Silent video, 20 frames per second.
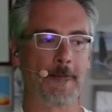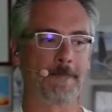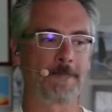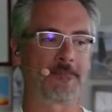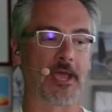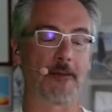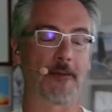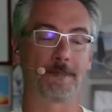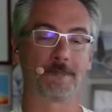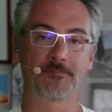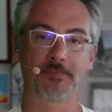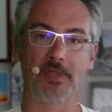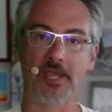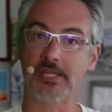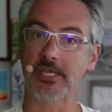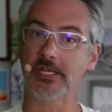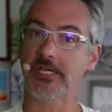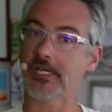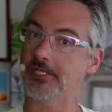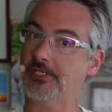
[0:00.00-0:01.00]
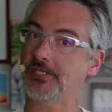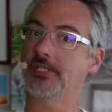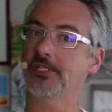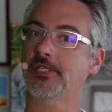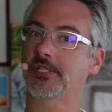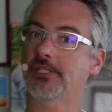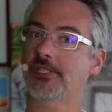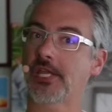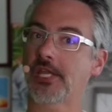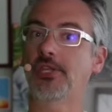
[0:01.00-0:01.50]
Um, now, that isn't
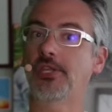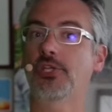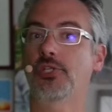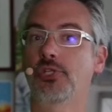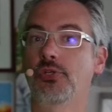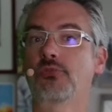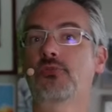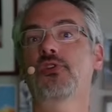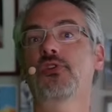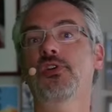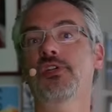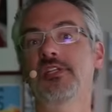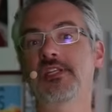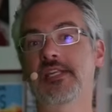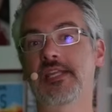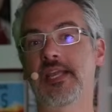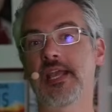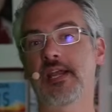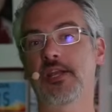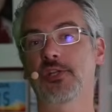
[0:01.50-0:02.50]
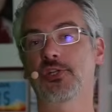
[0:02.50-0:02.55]
to say that you couldn't get